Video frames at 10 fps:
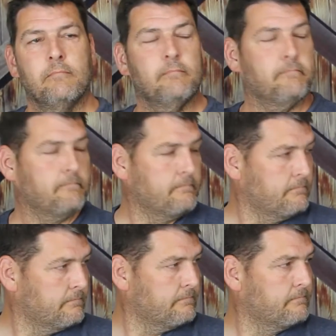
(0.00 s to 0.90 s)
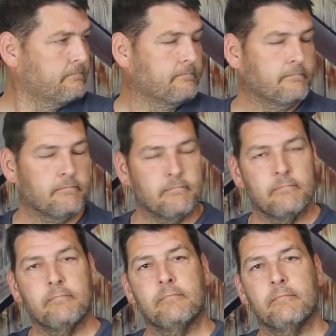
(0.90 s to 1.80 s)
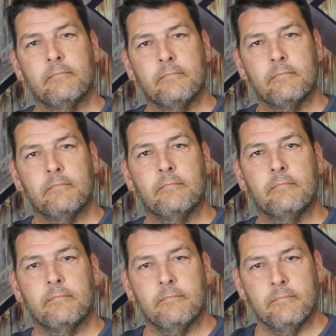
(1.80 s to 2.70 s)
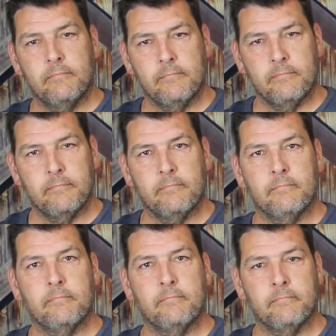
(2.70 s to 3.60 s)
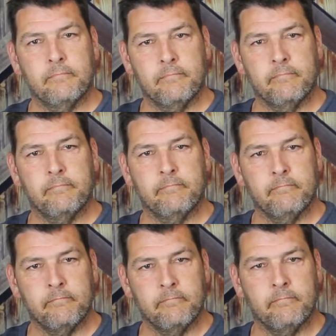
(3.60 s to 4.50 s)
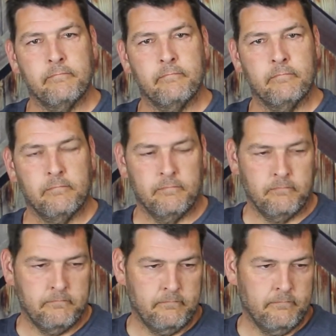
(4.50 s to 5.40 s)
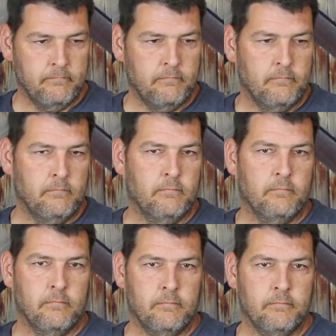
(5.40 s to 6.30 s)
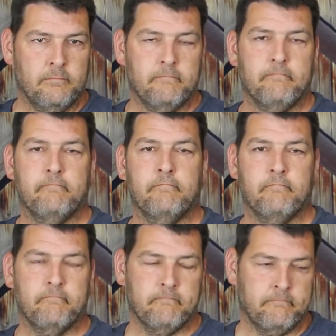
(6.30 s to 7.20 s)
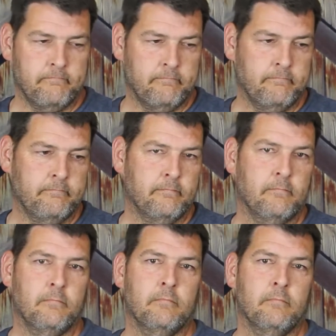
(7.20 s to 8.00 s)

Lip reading: [no speech]